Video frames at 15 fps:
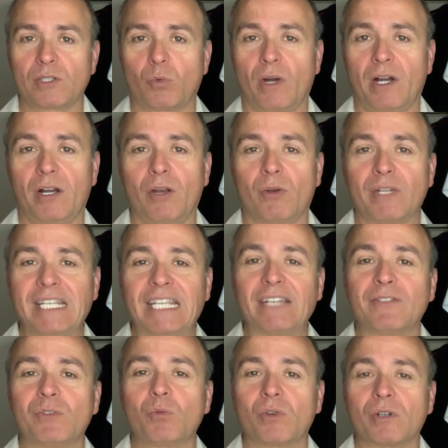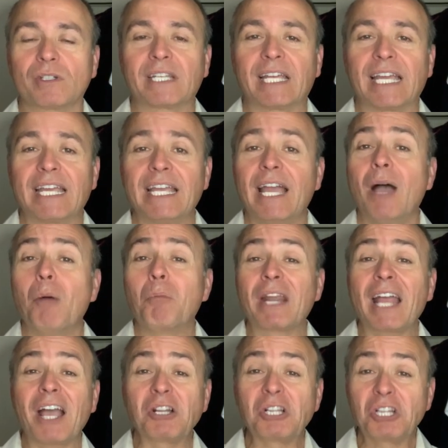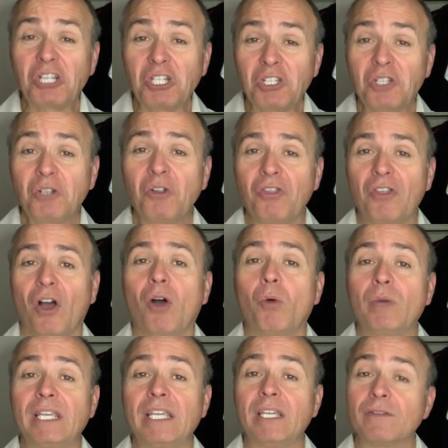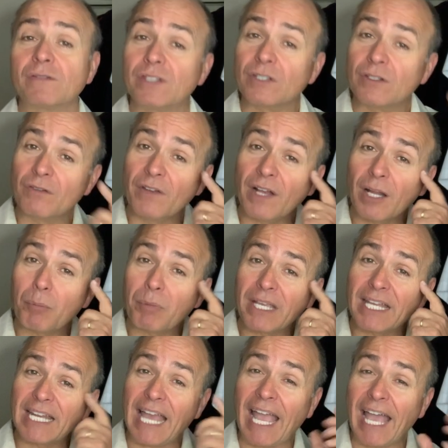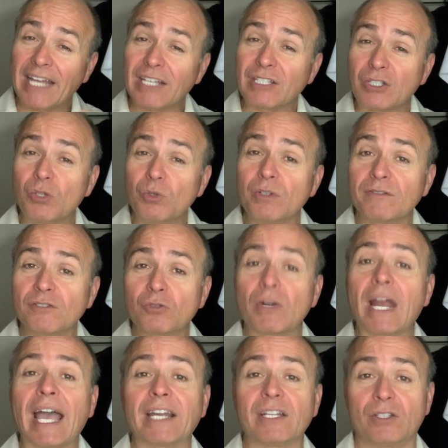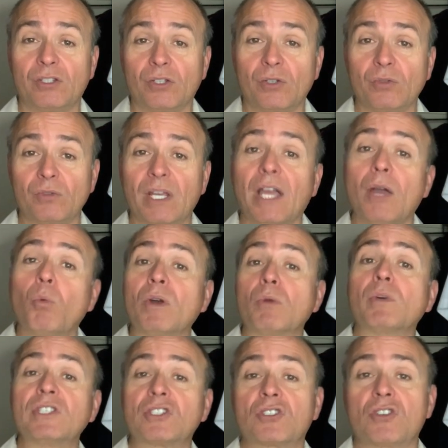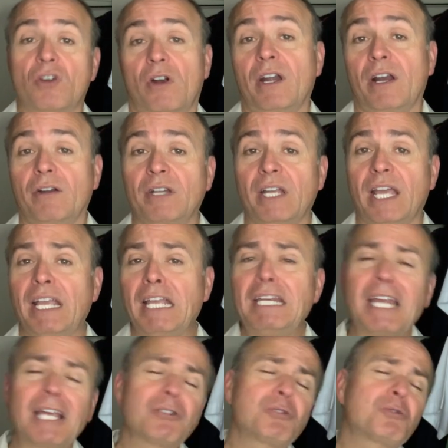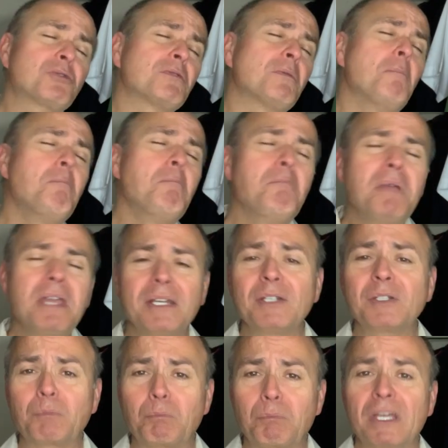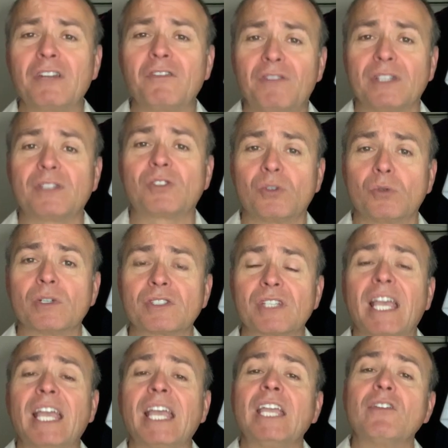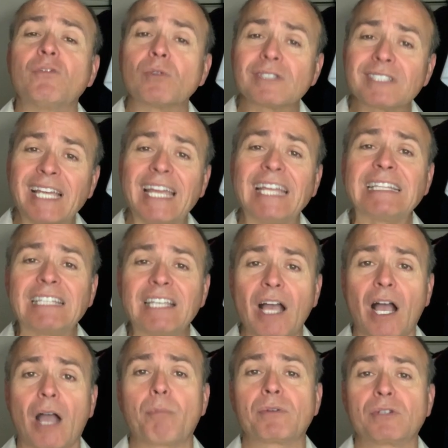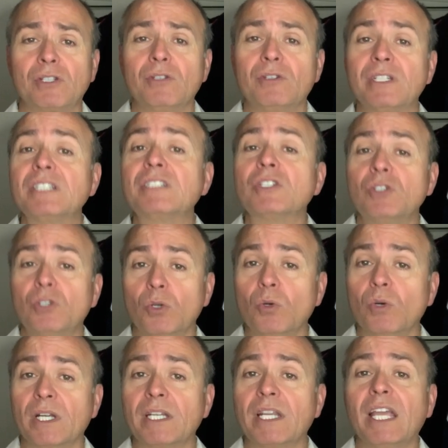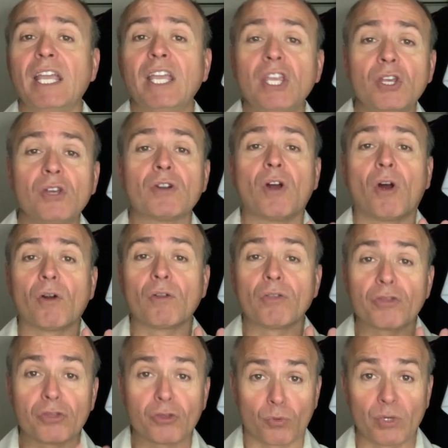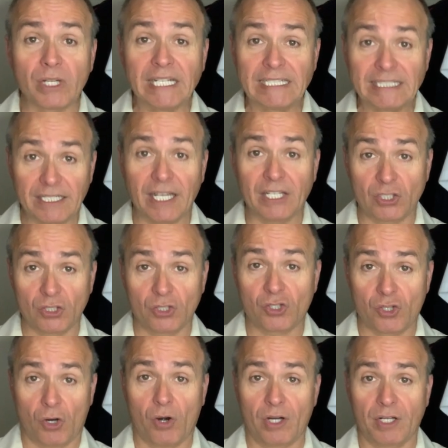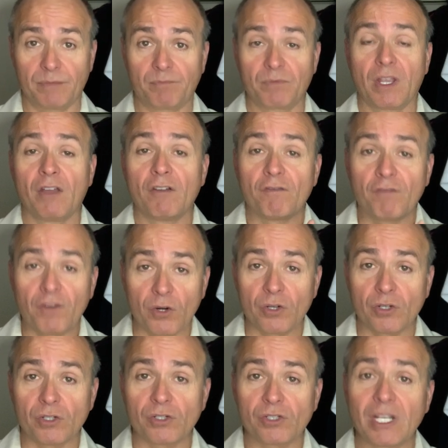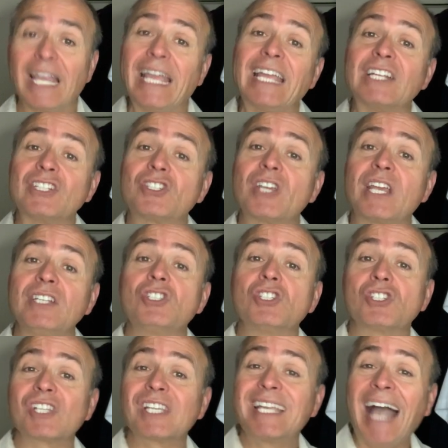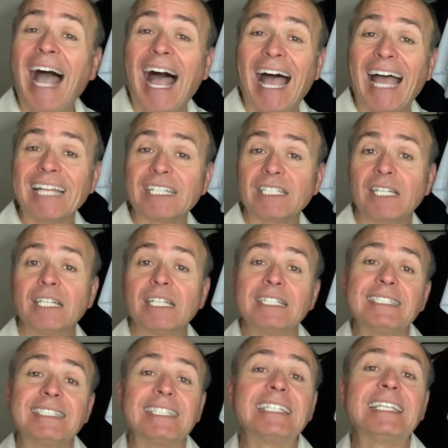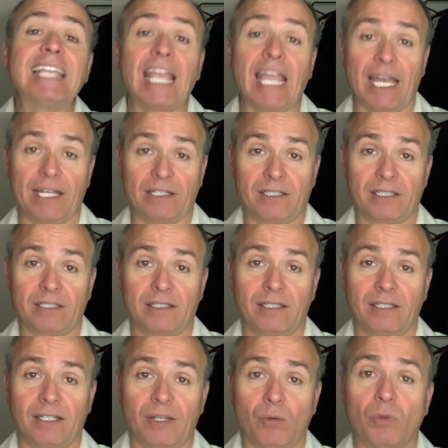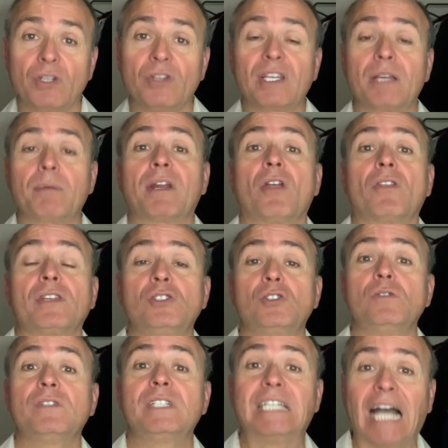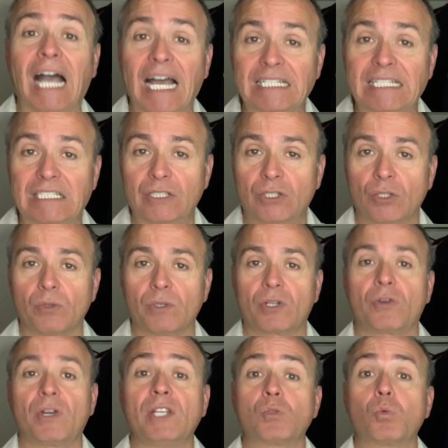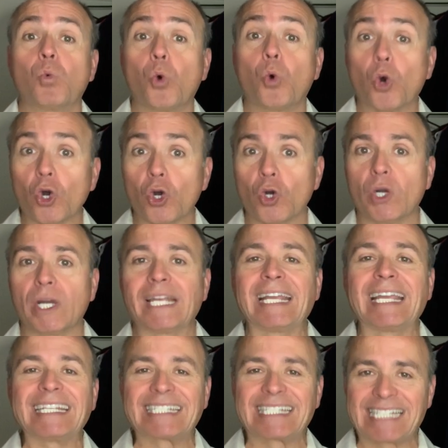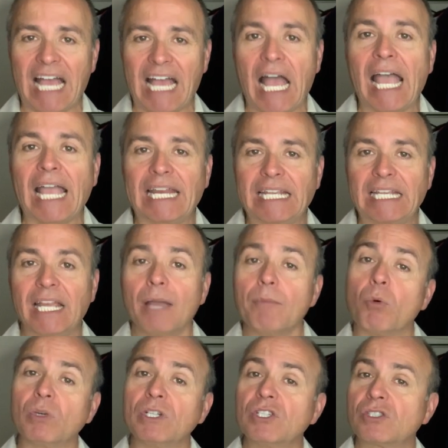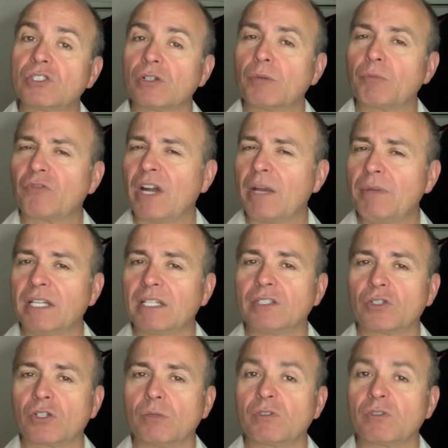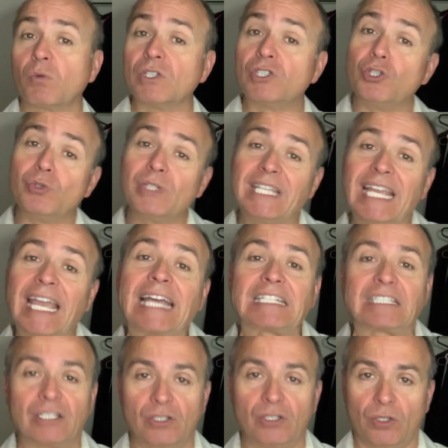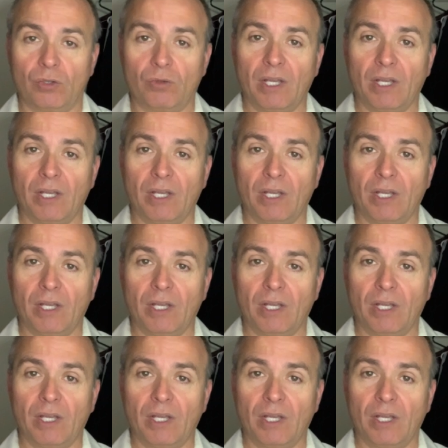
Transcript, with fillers: wear on a given workday, but how little thought we give to developing an attitude of gratitude when we start our day. And it has tremendous benefits to us if we'll take the opportunity to do it. Here are three to get you started. First, it changes got to get. When you think about all the things you got to do, it creates worry and anxiety. But when you start framing it in terms of what you get to do